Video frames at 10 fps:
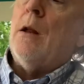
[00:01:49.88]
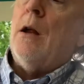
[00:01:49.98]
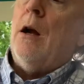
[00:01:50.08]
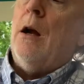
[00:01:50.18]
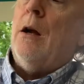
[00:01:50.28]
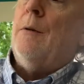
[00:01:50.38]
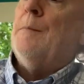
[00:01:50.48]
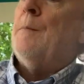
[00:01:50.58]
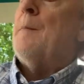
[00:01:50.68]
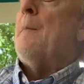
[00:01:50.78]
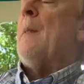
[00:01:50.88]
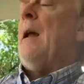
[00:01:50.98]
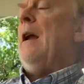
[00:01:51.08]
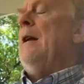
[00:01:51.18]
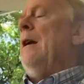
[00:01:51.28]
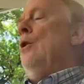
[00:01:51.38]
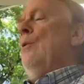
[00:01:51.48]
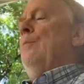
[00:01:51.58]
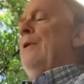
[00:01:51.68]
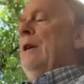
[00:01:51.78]
and I
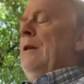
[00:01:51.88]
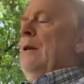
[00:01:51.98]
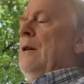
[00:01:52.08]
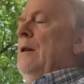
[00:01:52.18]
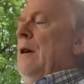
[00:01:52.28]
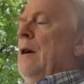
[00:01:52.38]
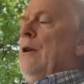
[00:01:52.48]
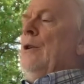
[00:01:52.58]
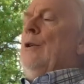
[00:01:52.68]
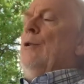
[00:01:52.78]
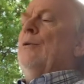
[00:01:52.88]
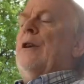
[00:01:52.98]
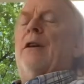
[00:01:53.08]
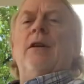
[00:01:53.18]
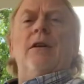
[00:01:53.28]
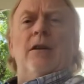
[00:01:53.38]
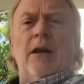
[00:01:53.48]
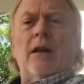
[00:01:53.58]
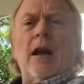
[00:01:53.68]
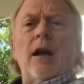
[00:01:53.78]
hope that you can
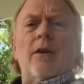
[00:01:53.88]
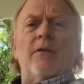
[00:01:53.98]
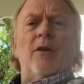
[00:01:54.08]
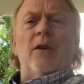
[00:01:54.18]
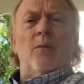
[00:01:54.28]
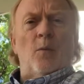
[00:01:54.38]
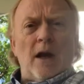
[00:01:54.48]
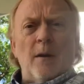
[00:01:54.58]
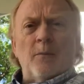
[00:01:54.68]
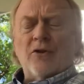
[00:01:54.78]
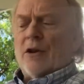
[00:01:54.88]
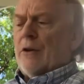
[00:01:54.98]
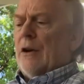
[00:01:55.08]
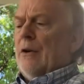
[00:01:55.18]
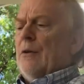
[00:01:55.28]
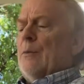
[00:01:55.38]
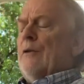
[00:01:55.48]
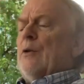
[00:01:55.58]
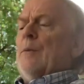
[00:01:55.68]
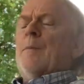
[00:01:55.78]
get out of it what I'm sharing with
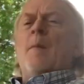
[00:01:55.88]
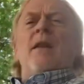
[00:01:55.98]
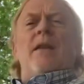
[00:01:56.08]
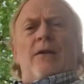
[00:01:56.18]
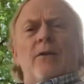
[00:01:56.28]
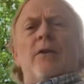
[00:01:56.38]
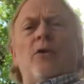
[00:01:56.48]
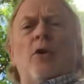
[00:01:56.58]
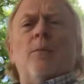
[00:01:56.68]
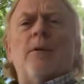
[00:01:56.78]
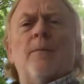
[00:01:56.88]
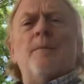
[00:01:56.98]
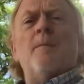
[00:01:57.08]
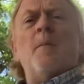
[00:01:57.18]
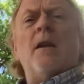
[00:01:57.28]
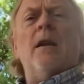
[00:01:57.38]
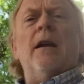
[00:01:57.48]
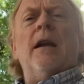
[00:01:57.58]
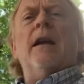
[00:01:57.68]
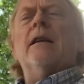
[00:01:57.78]
you that there is hope
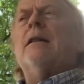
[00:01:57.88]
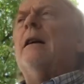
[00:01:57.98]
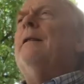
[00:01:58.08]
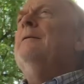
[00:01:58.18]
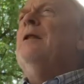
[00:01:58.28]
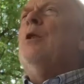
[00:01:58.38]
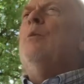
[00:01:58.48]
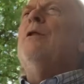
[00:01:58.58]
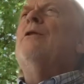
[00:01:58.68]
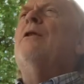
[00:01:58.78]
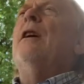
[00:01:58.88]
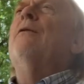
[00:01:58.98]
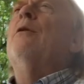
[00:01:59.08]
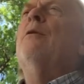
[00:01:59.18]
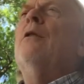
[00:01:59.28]
and uh, we just have to